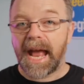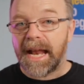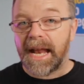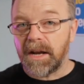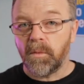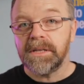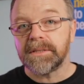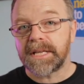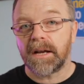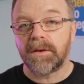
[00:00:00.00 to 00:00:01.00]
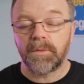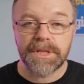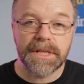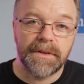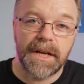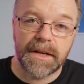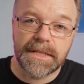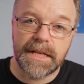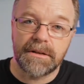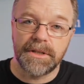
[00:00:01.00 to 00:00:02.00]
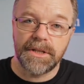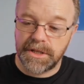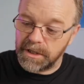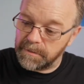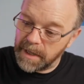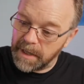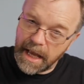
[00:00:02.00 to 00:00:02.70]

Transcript: And then when you're done watching videos here on YouTube,